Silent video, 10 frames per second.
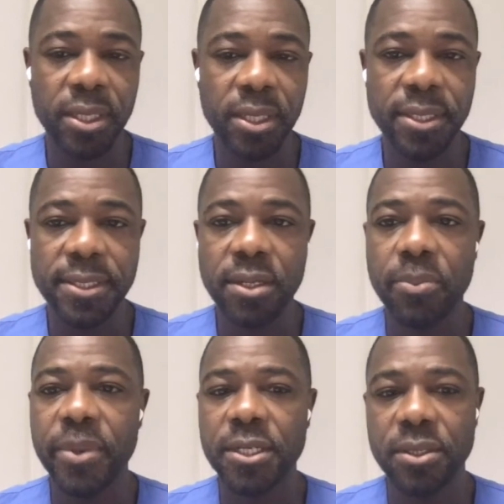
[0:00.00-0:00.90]
this
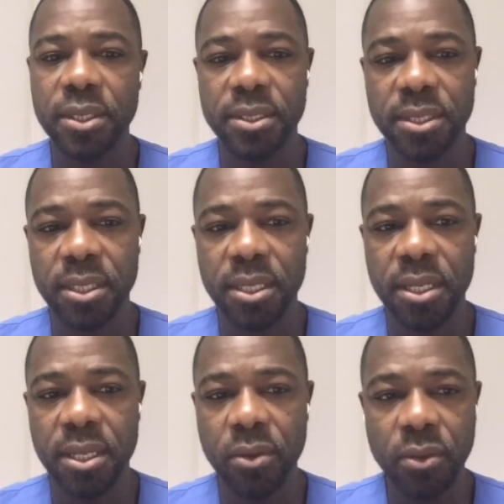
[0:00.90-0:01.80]
compassionate
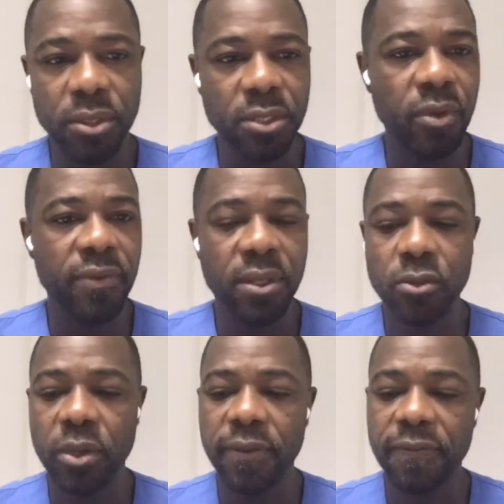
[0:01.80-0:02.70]
use with the
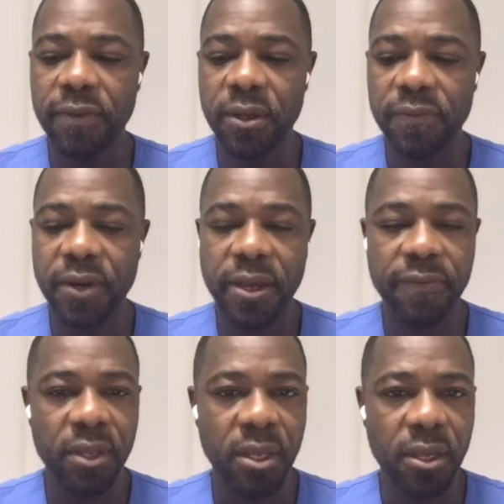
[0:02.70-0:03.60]
25
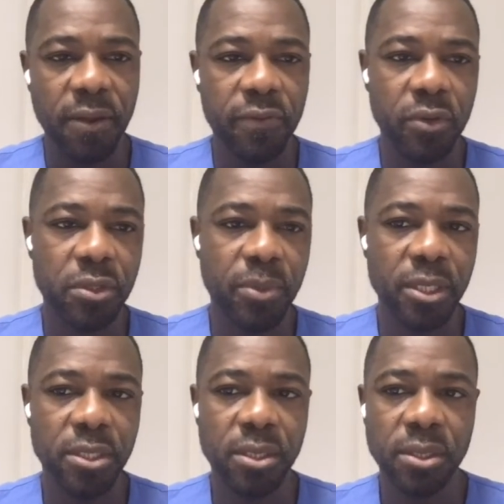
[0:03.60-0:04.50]
first
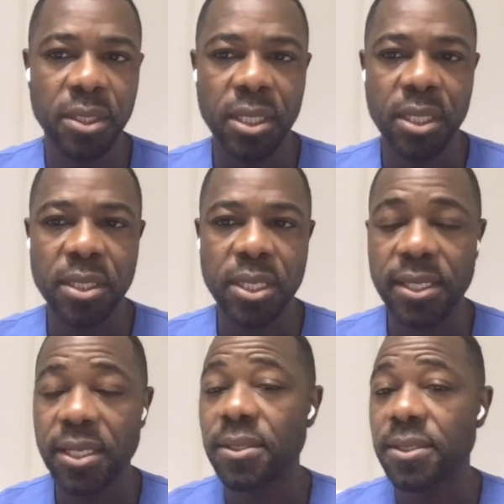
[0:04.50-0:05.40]
patient,
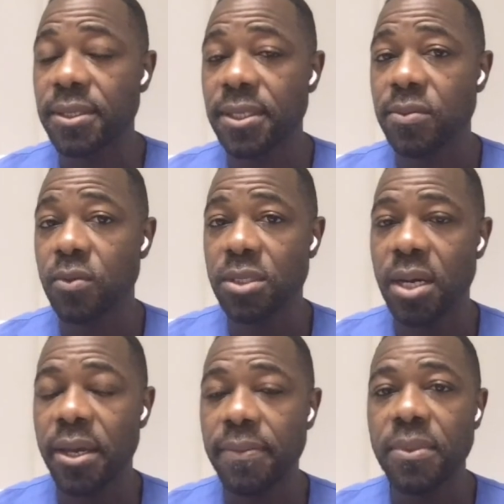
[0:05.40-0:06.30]
technical success was
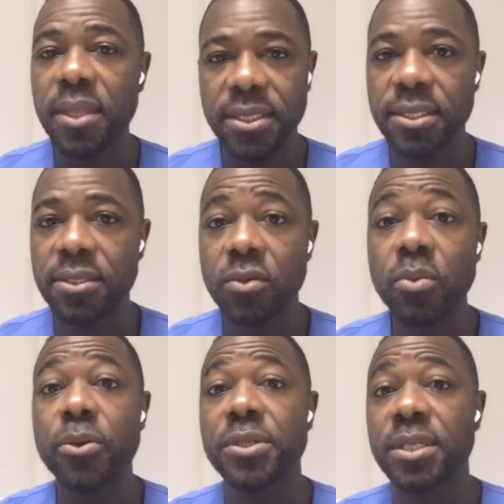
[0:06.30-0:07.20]
high.
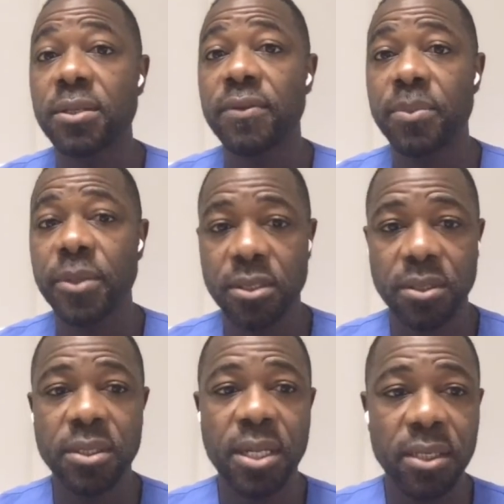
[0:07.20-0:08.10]
92% of the
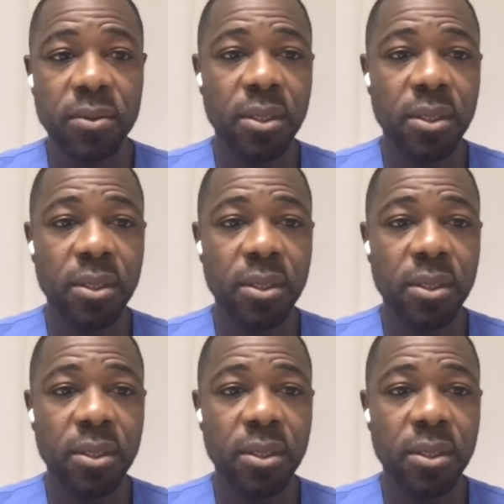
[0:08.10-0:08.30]
patient had